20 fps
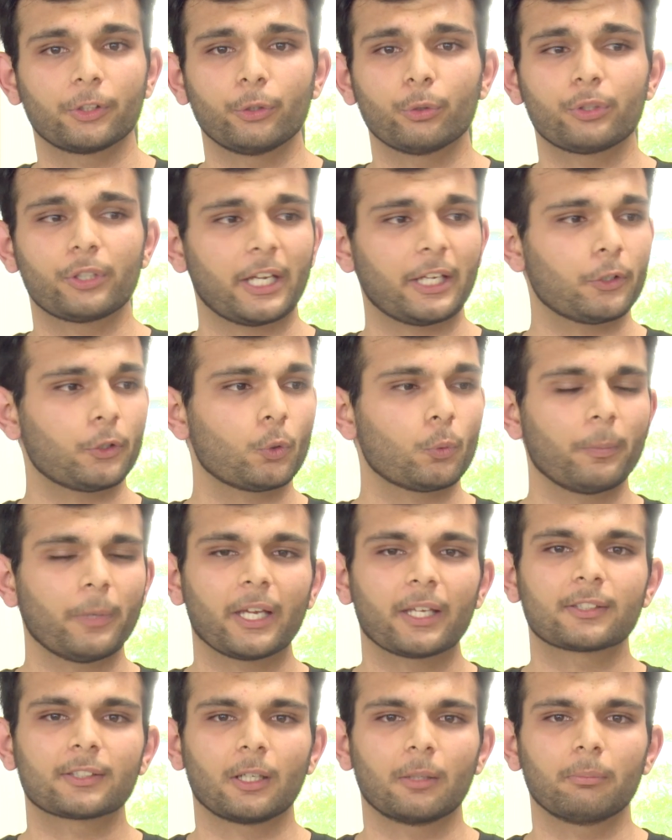You tend to
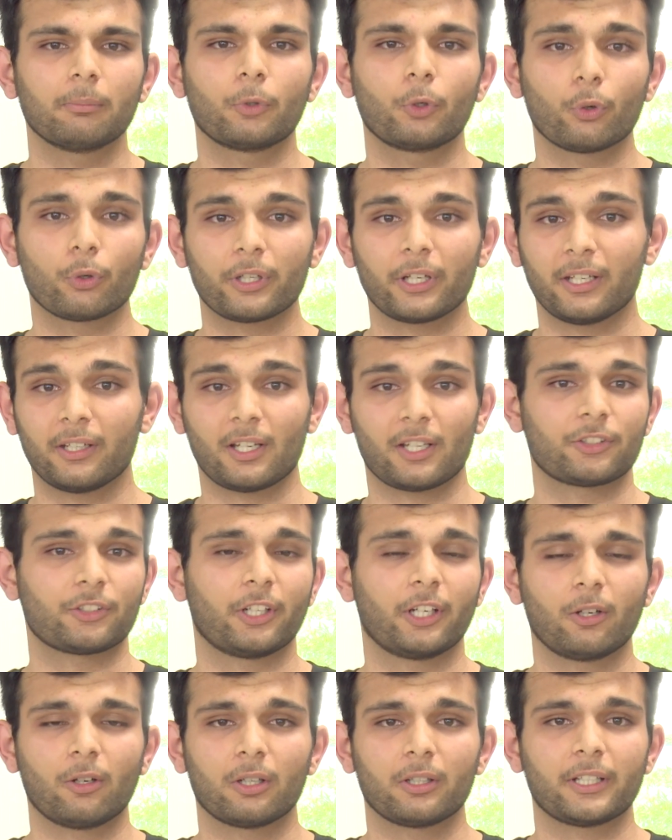make some good
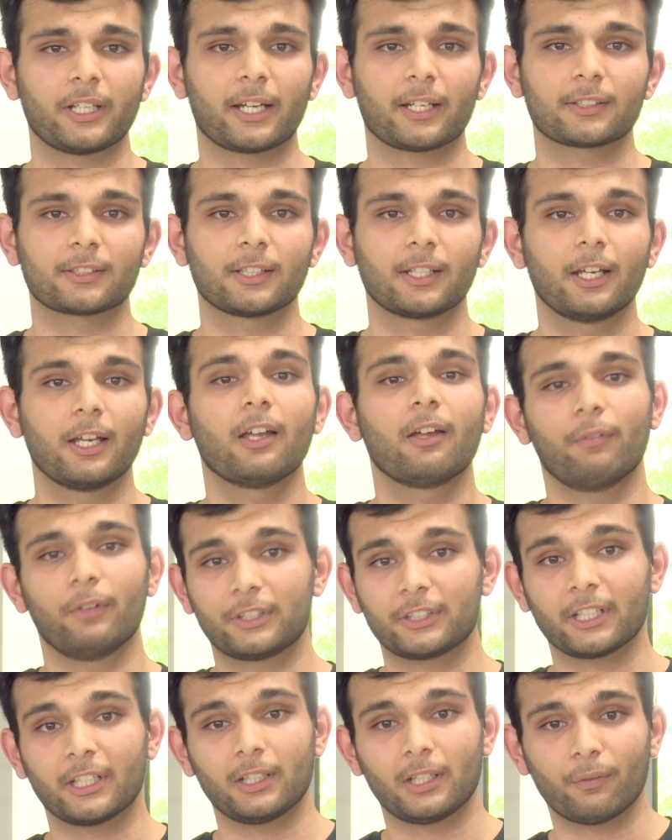industry contacts,
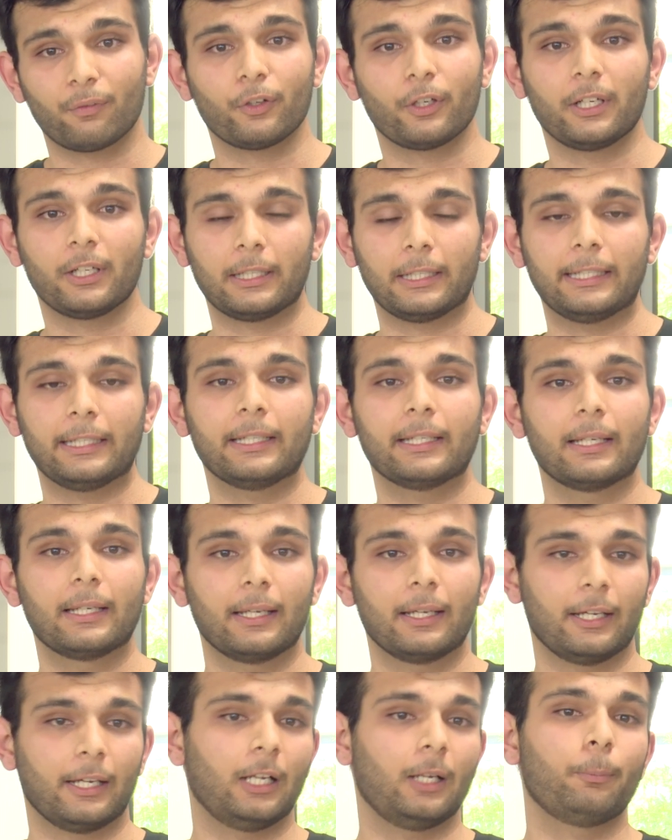which can definitely
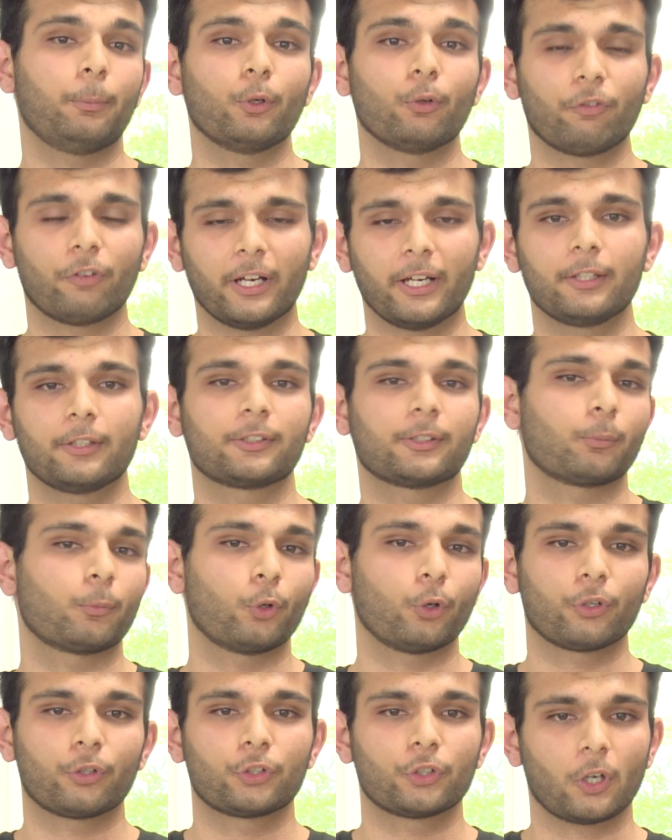help you find some
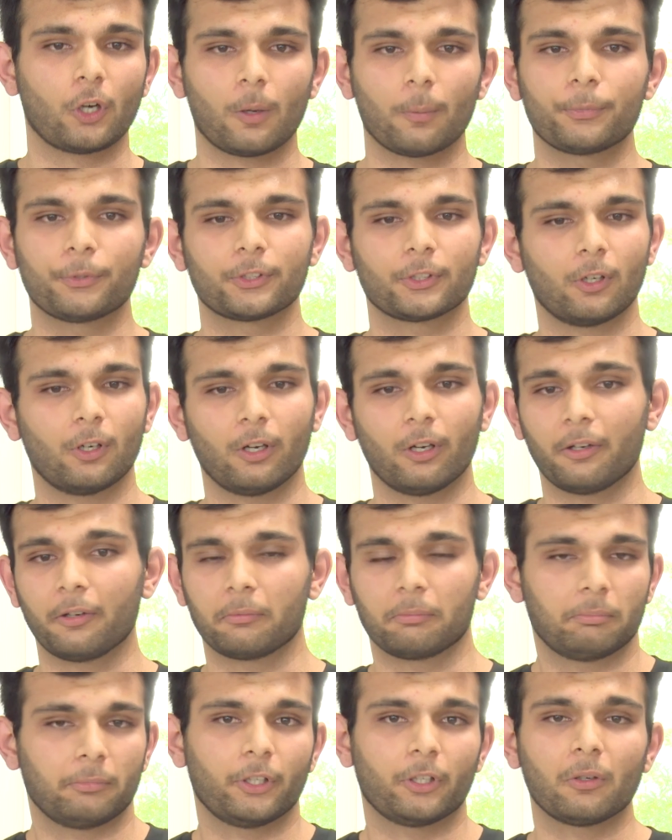good jobs
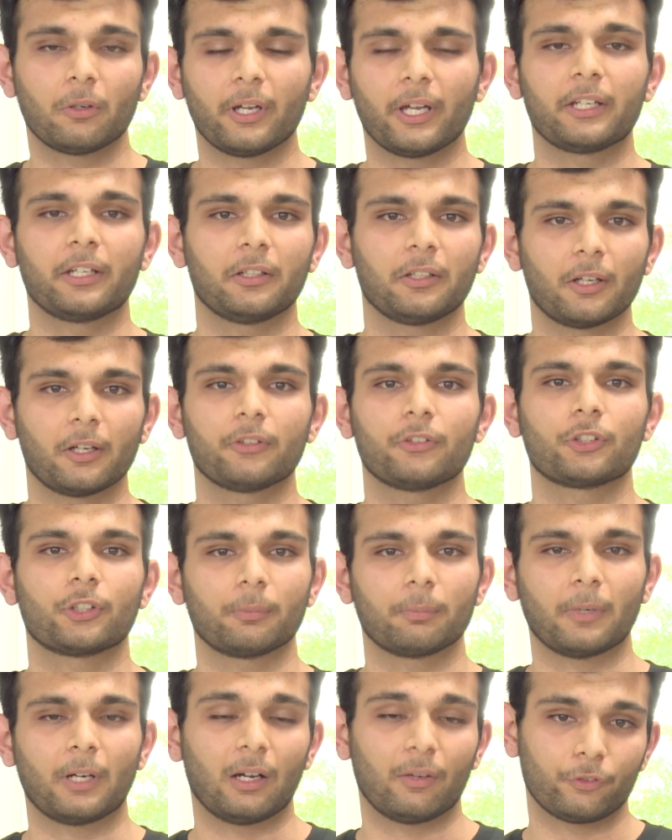or, you know, an
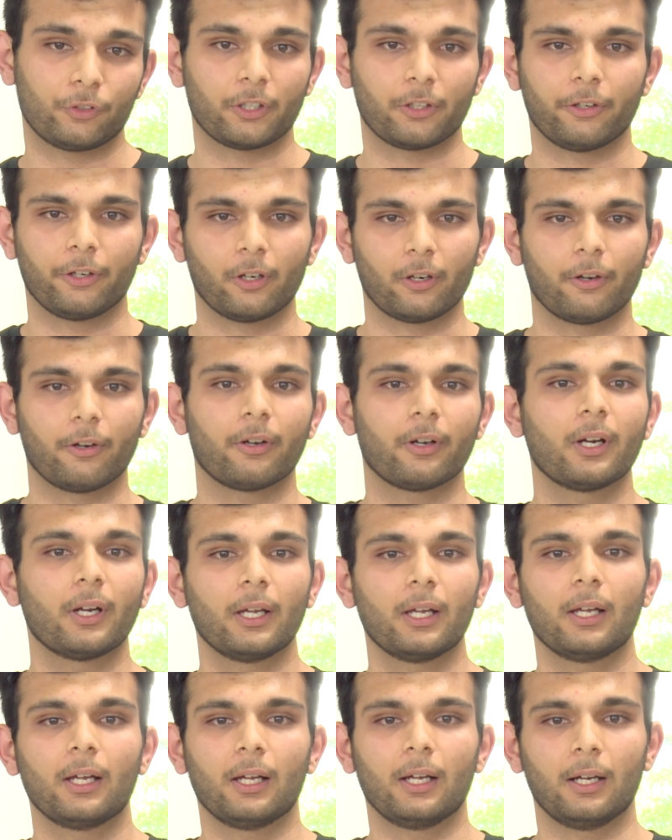internship after your
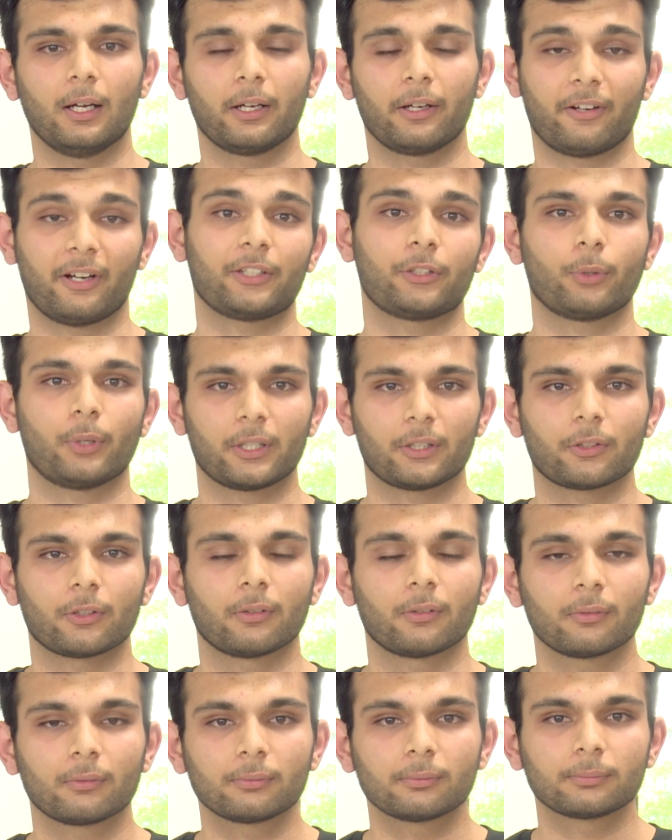
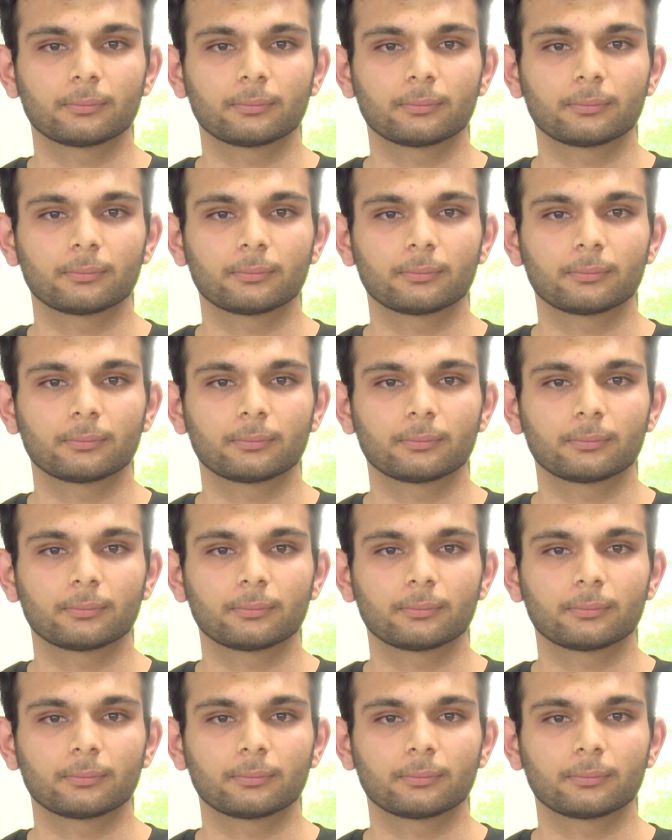graduation.